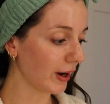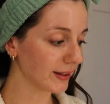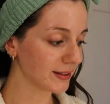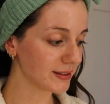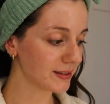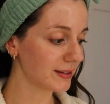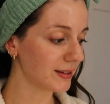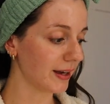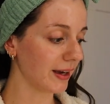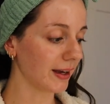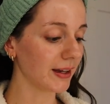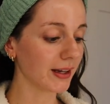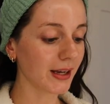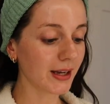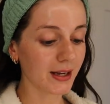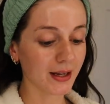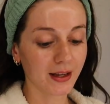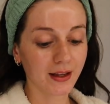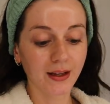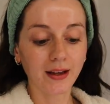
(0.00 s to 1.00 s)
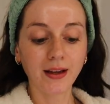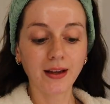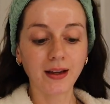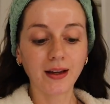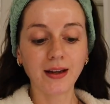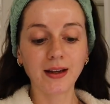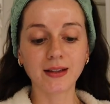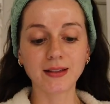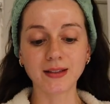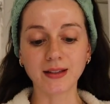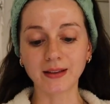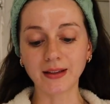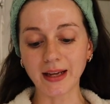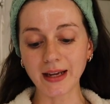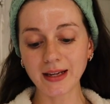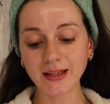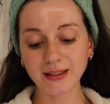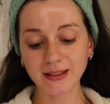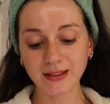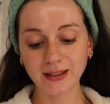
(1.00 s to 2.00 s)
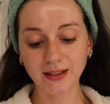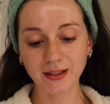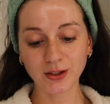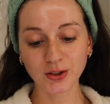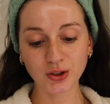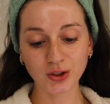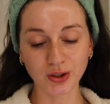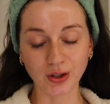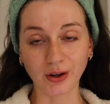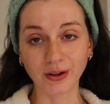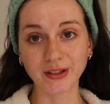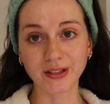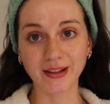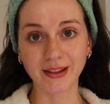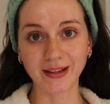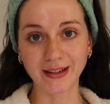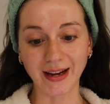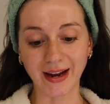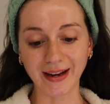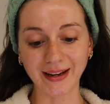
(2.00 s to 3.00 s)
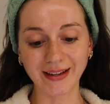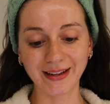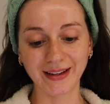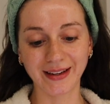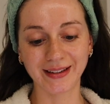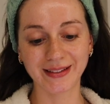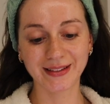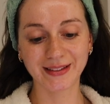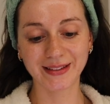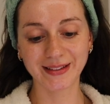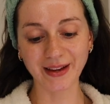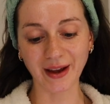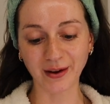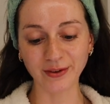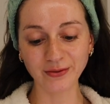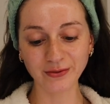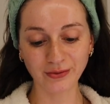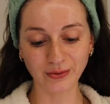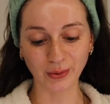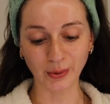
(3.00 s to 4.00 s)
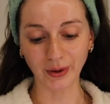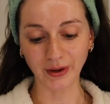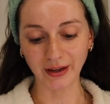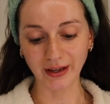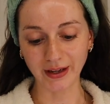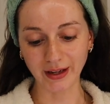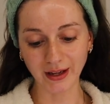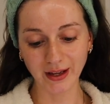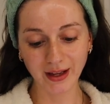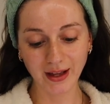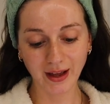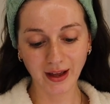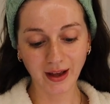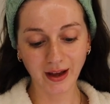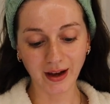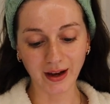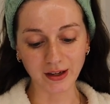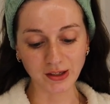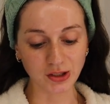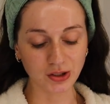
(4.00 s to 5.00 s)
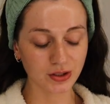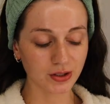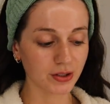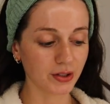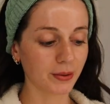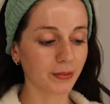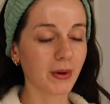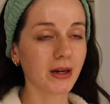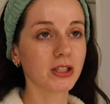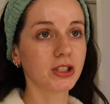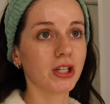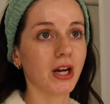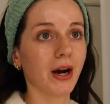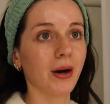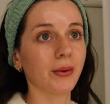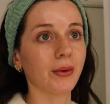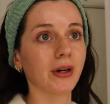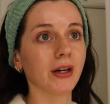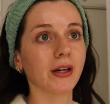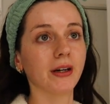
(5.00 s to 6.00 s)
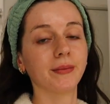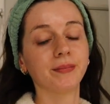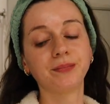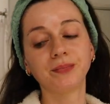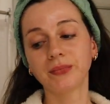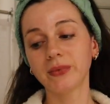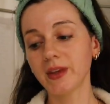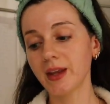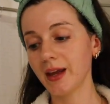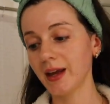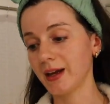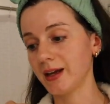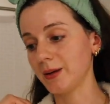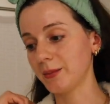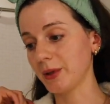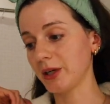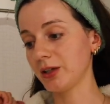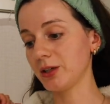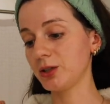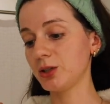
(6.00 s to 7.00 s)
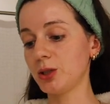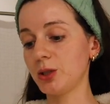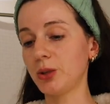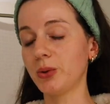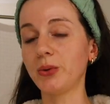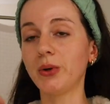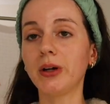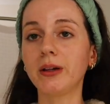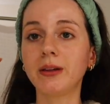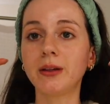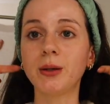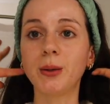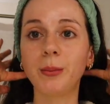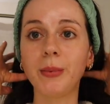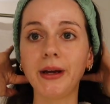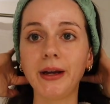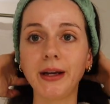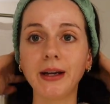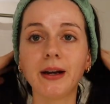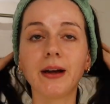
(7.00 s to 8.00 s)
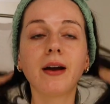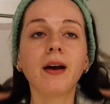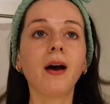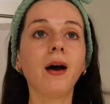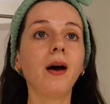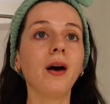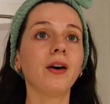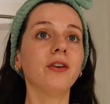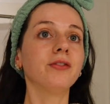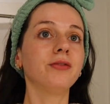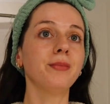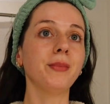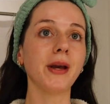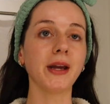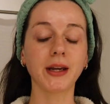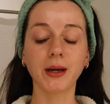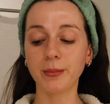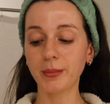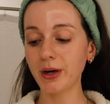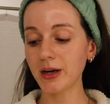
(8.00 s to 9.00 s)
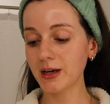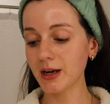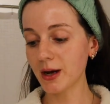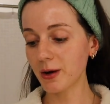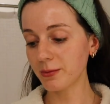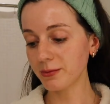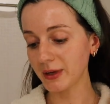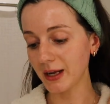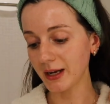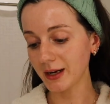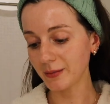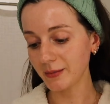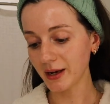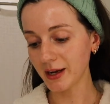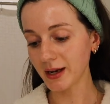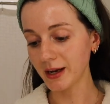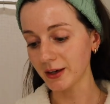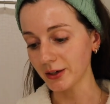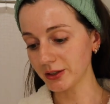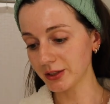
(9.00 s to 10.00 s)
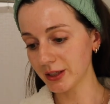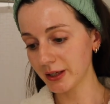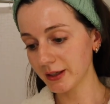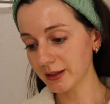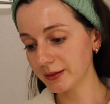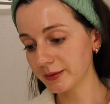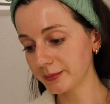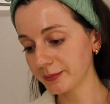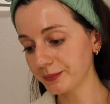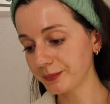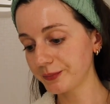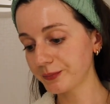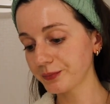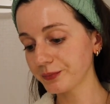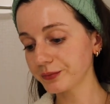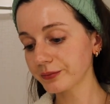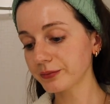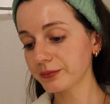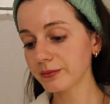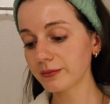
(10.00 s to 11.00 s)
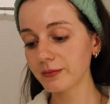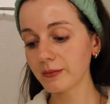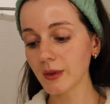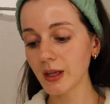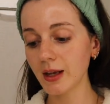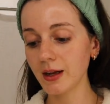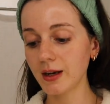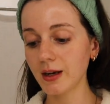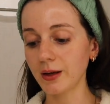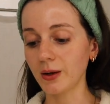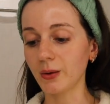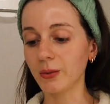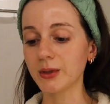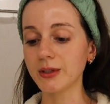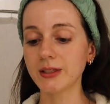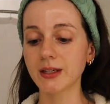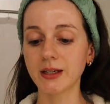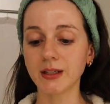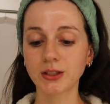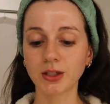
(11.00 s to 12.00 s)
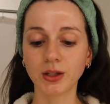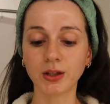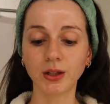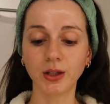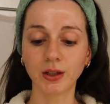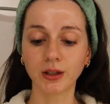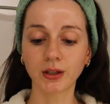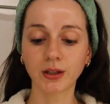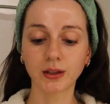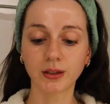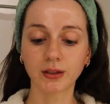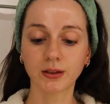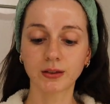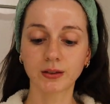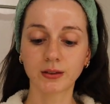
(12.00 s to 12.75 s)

Wednesday. It's a late start to the day. It's 10.40. I just took my shower and I'm gonna do a little bit of makeup right now. I'm getting my hair done and I always like to look